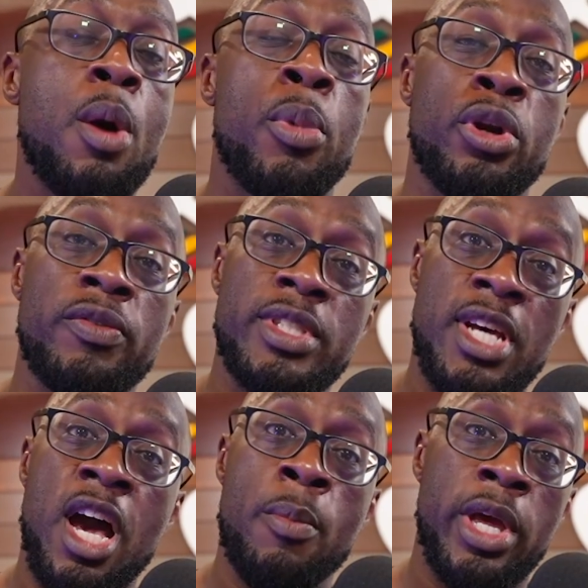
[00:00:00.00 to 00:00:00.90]
But over
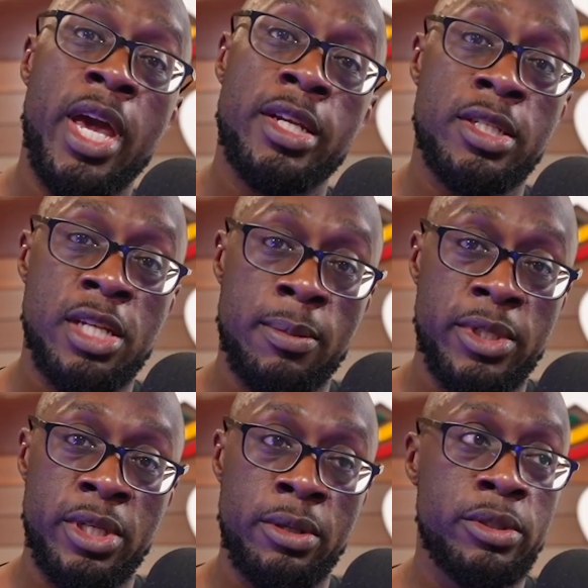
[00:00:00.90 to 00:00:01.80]
time, it catches up
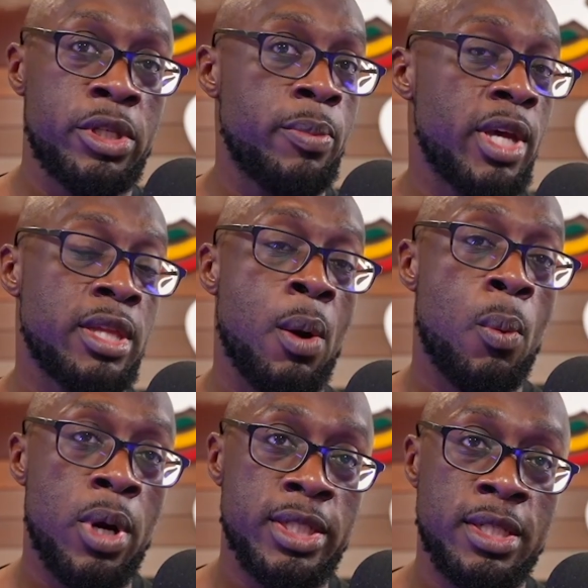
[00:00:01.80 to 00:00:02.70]
to you till you make that
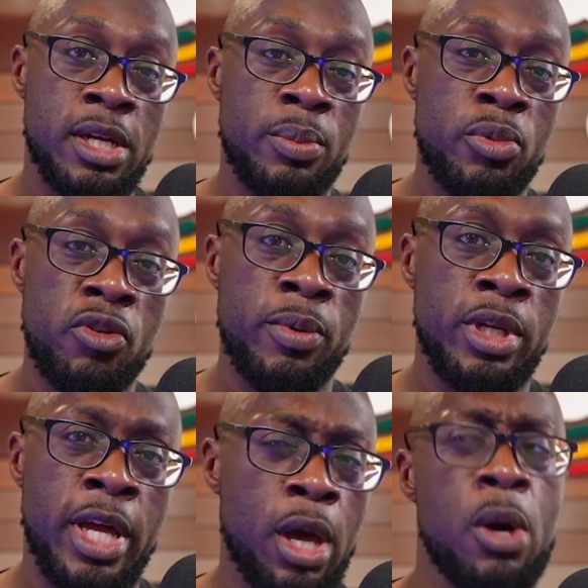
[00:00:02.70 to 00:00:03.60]
one sudden move and
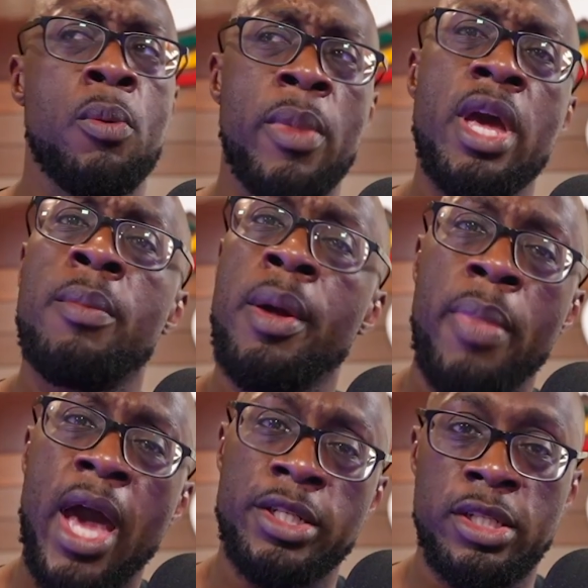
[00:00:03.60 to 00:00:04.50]
you're like, oh man, my
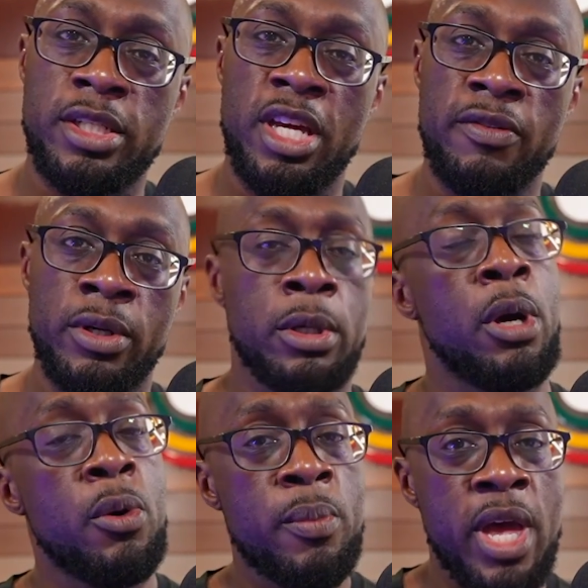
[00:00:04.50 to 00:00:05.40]
back just gave out, or
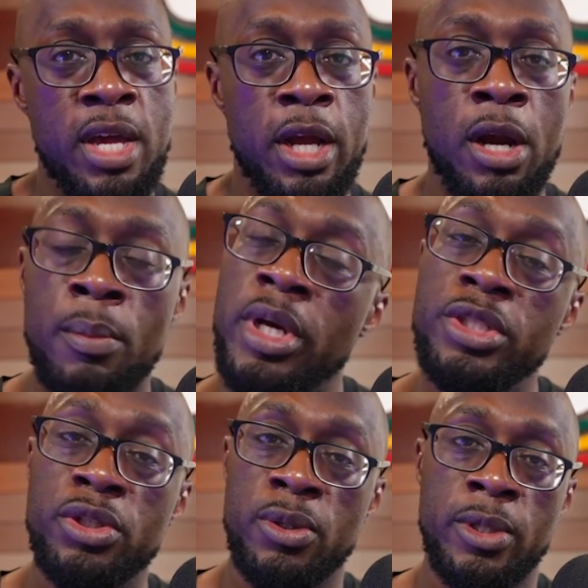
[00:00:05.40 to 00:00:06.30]
oh man, I hurt my
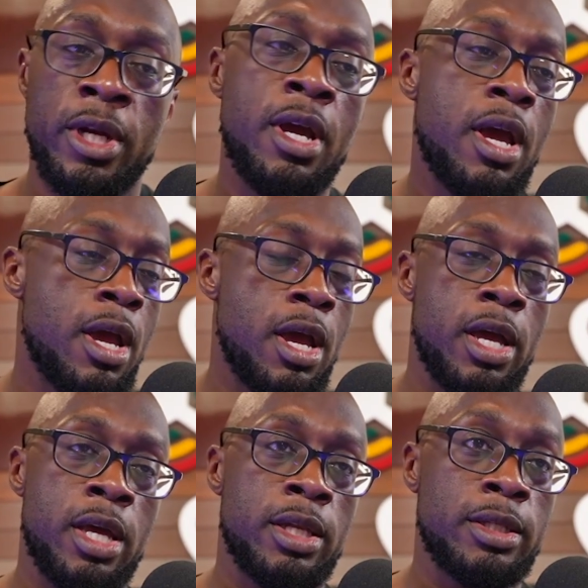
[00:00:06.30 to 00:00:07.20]
shoulder.
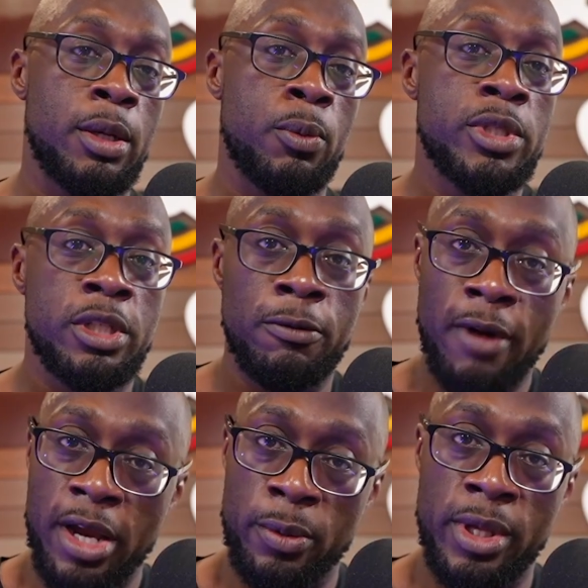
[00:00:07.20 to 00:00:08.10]
It wasn't a
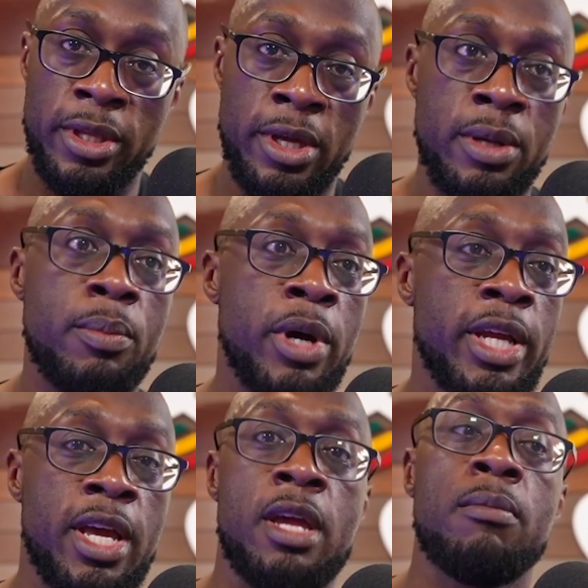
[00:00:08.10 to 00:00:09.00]
right away thing, but
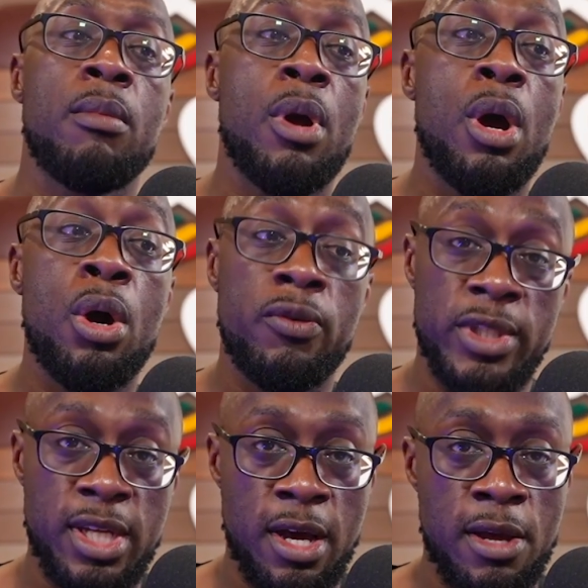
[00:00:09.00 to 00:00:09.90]
again, over
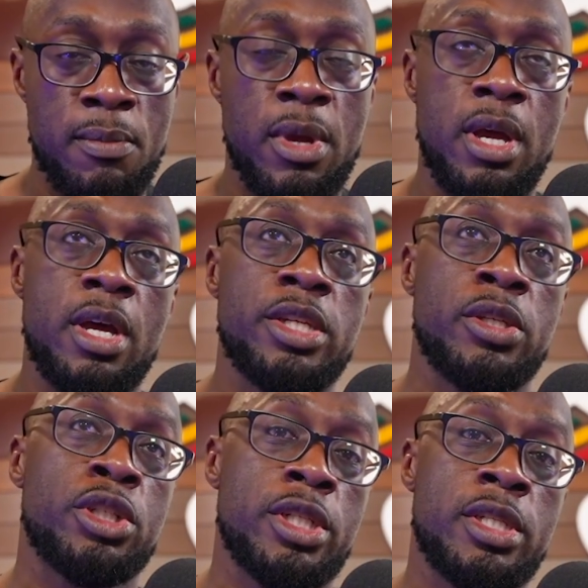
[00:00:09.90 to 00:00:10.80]
time. So
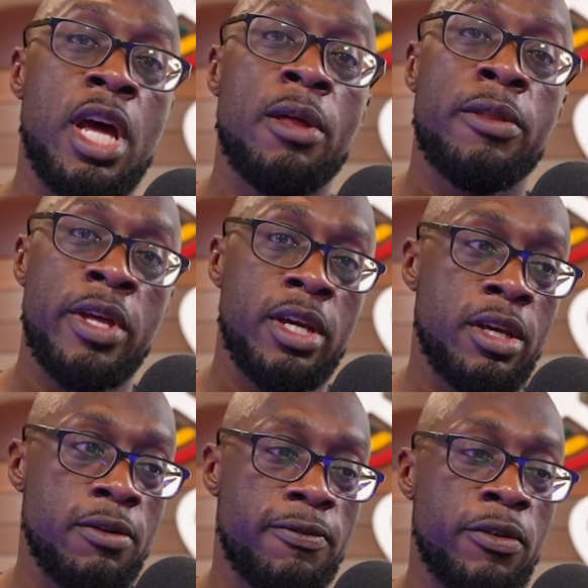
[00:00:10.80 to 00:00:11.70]
just now think
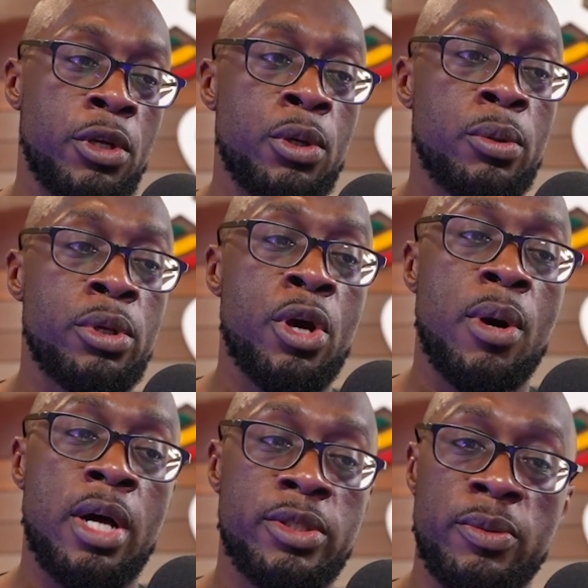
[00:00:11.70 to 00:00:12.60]
if you don't
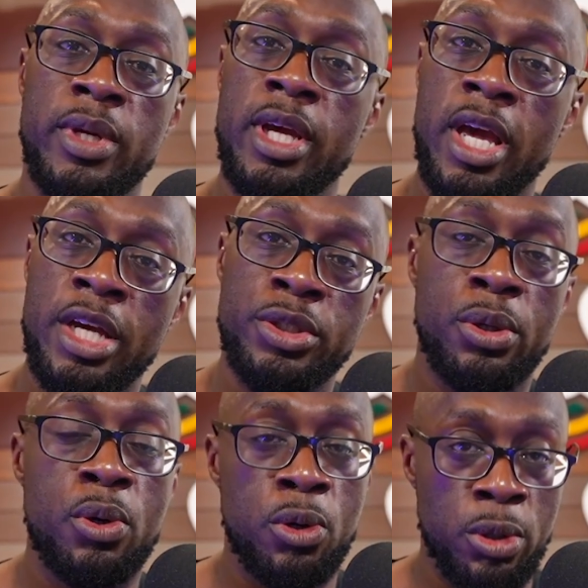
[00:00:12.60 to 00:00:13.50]
know how to engage your
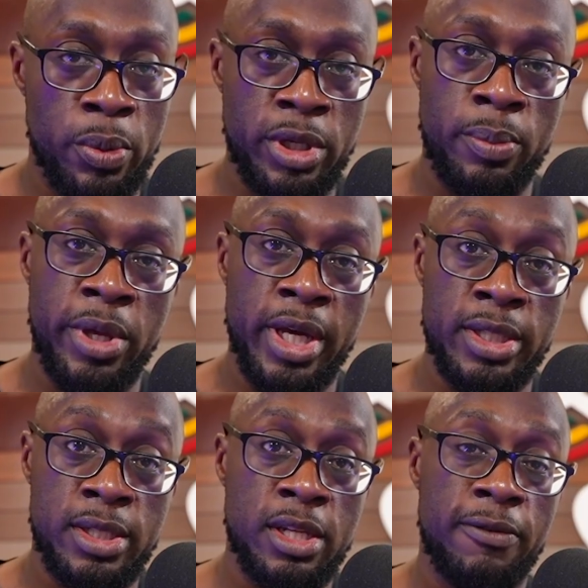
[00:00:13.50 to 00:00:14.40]
core when you're
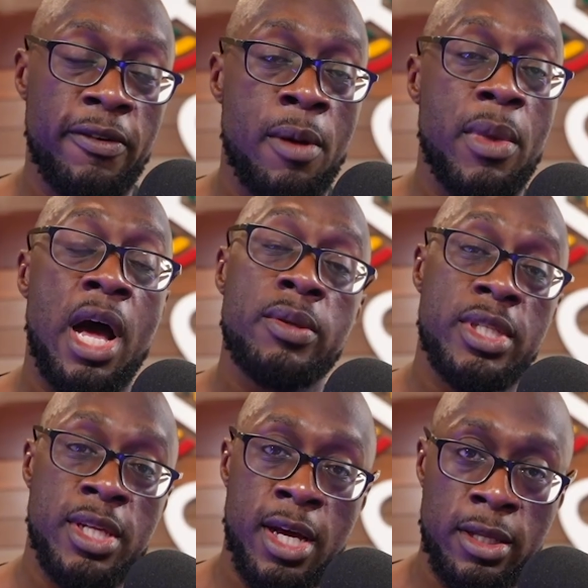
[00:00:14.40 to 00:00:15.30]
picking stuff up
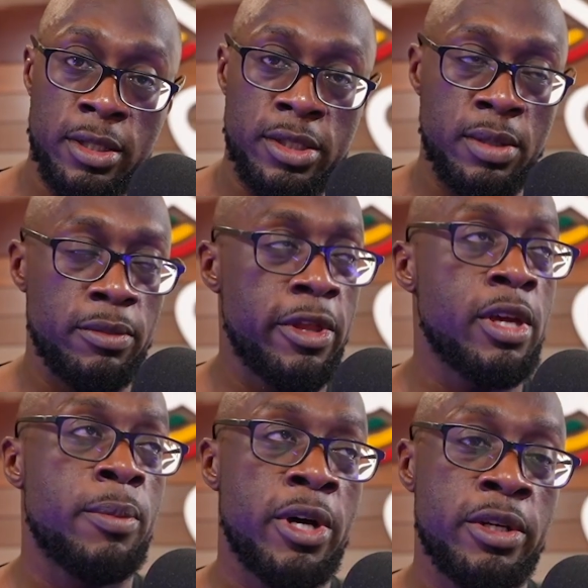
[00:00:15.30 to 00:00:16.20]
outside of the gym.
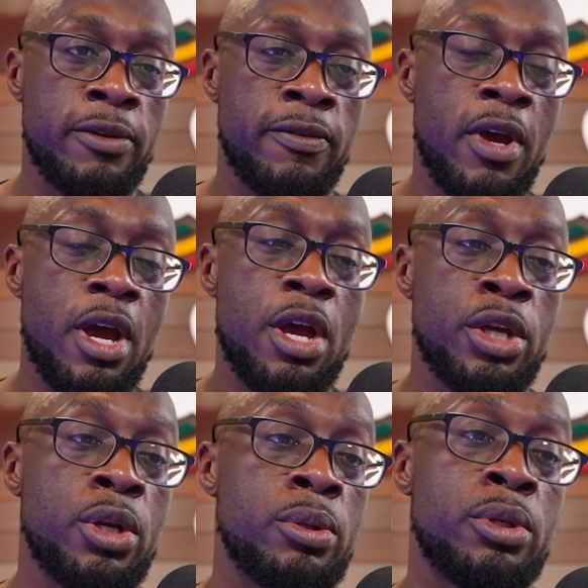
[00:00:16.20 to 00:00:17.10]
Think about if
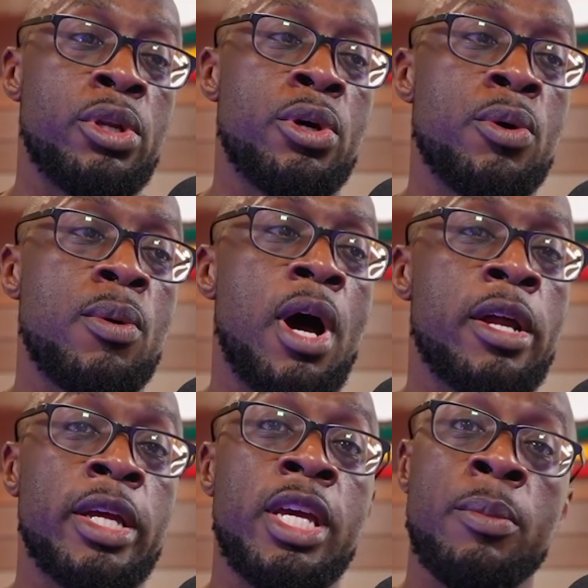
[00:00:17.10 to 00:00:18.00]
you don't know how
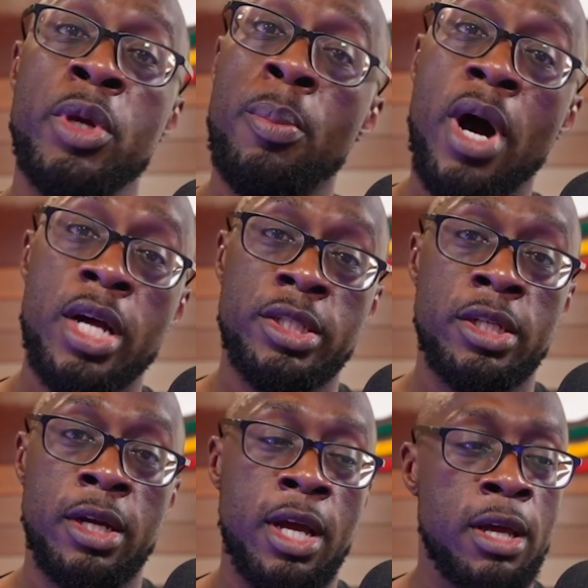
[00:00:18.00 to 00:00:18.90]
to keep your
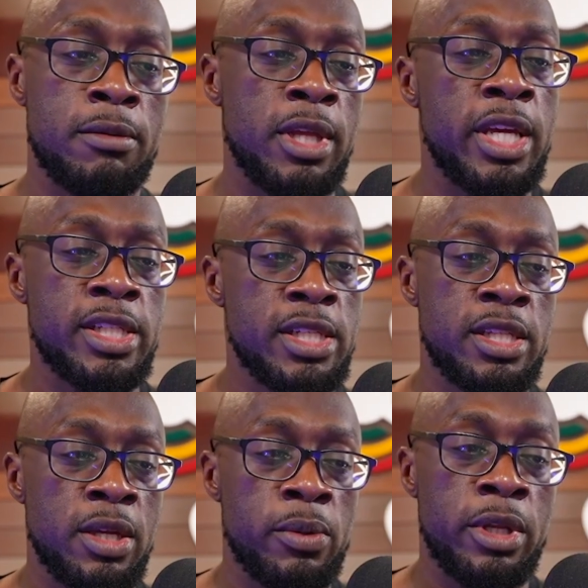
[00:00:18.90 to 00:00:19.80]
posture. And the easiest
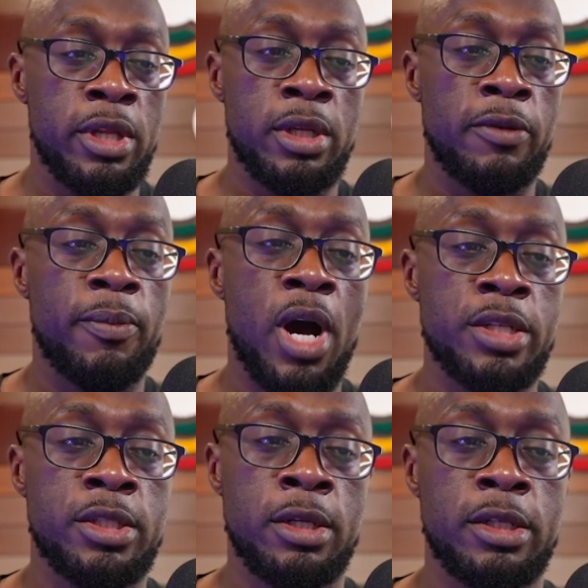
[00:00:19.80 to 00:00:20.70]
thing when you're thinking of
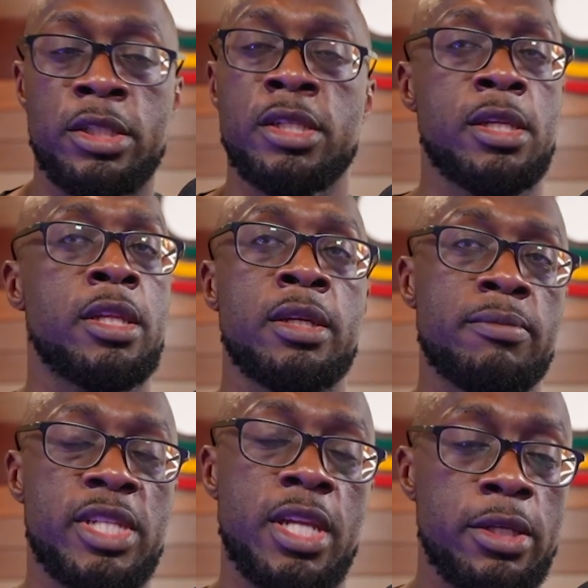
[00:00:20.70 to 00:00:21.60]
posture is just to
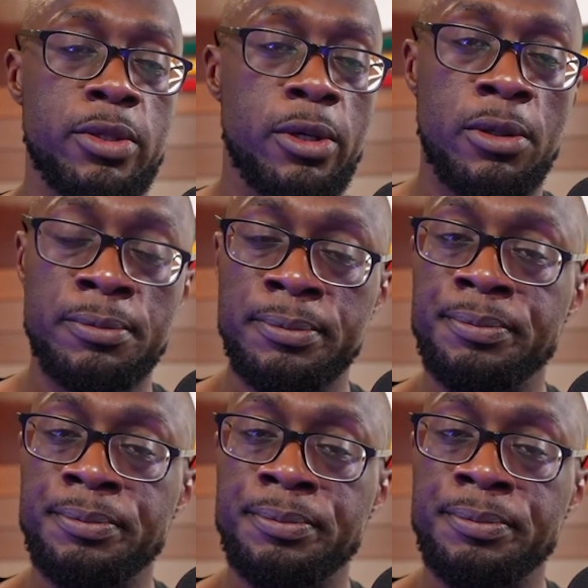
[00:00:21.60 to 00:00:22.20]
think stand tall.